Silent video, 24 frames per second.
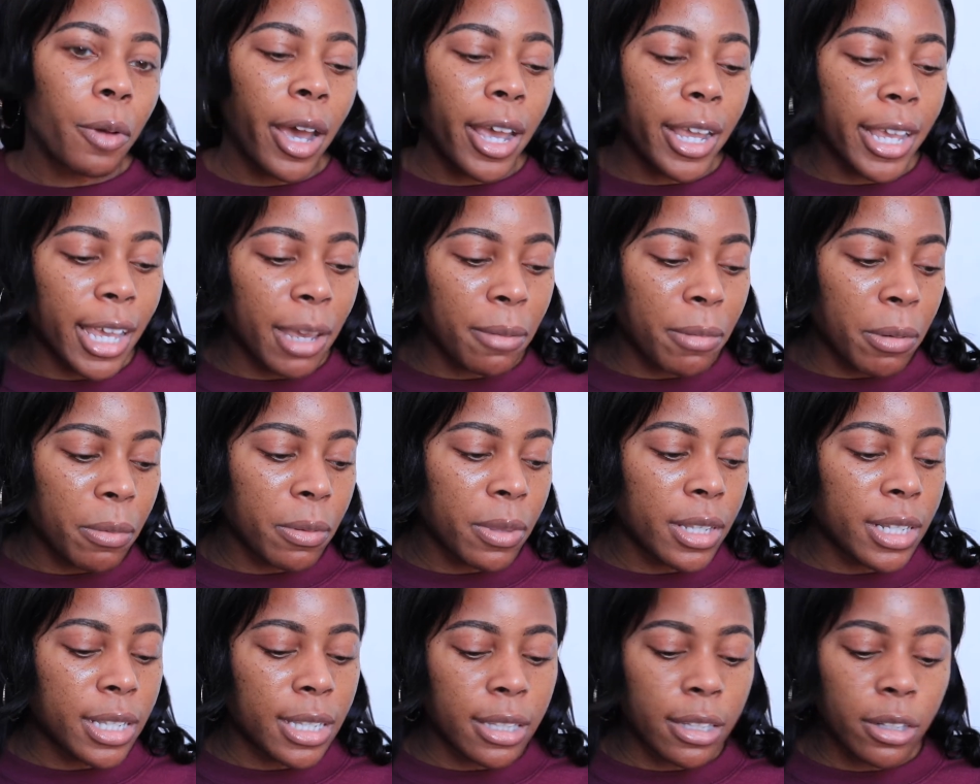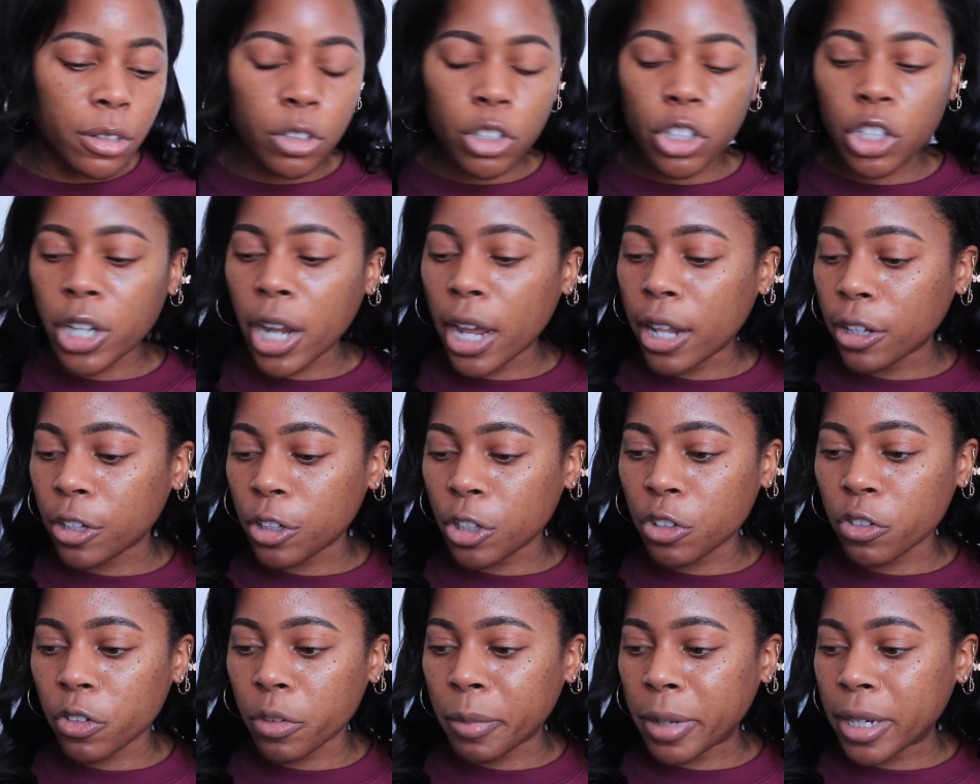I came up with this little
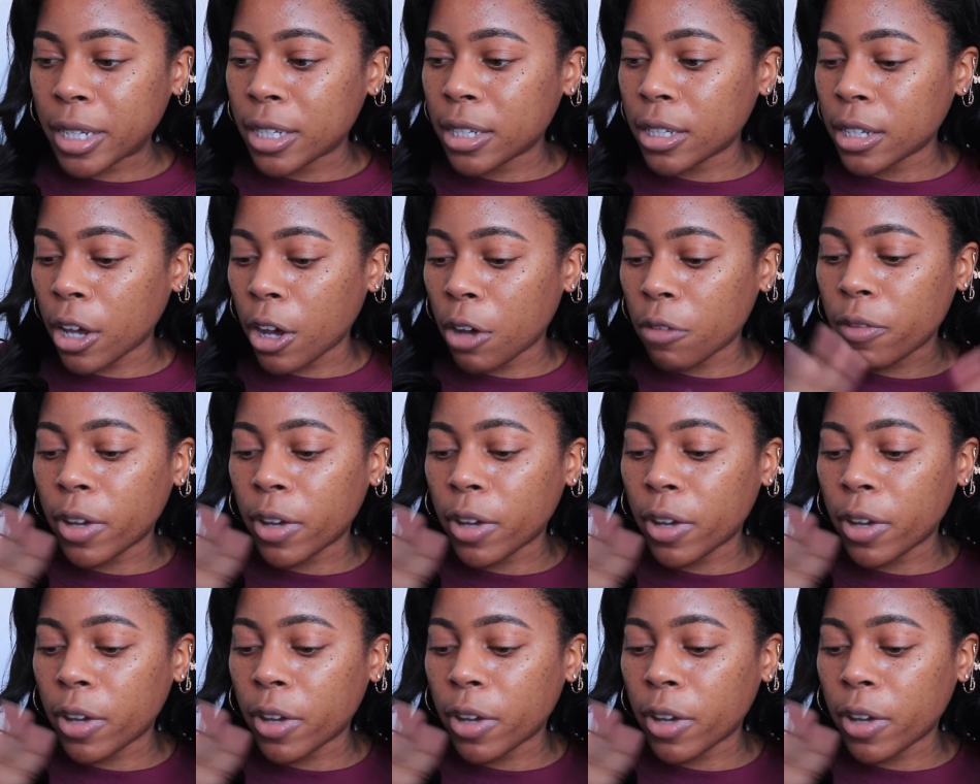challenge for myself.